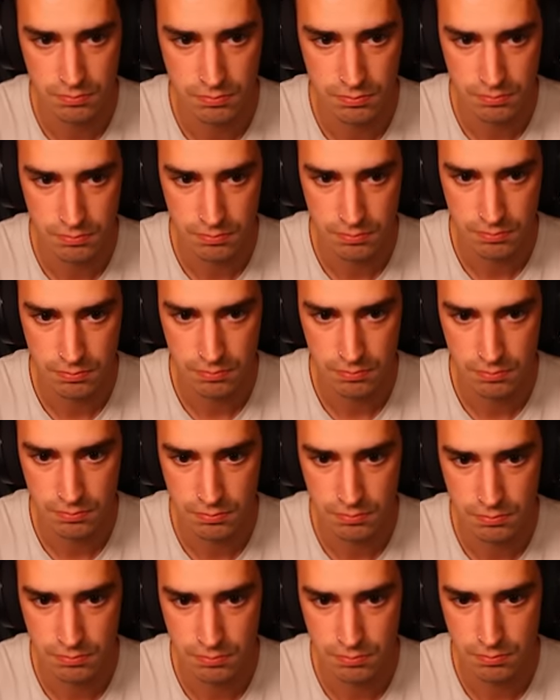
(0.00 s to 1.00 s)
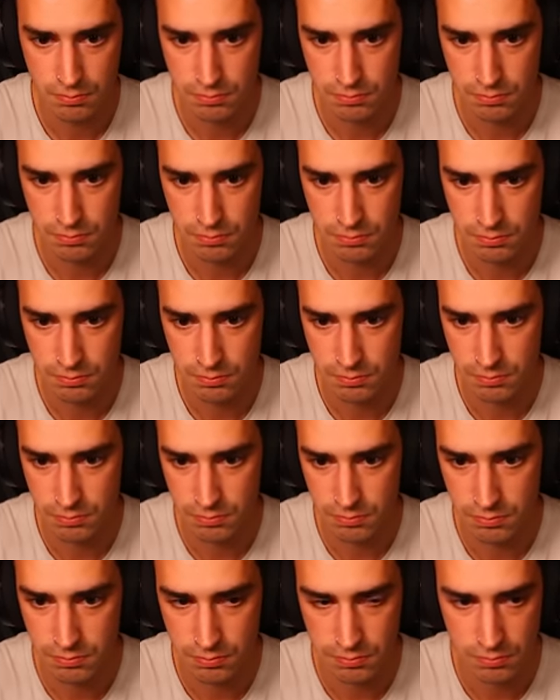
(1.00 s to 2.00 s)

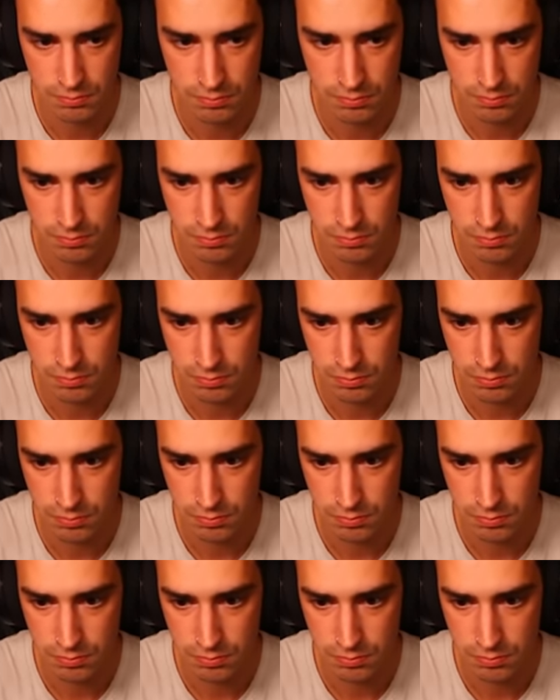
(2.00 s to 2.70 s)
(silence)